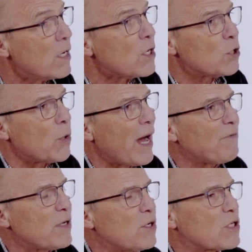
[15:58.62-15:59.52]
You
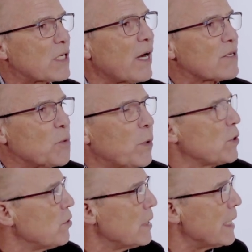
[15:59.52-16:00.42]
have to discuss
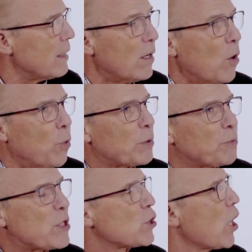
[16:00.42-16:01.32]
what you need, what
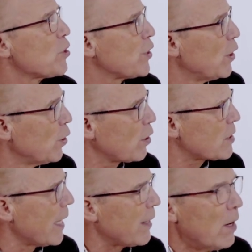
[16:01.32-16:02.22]
recharging looks like,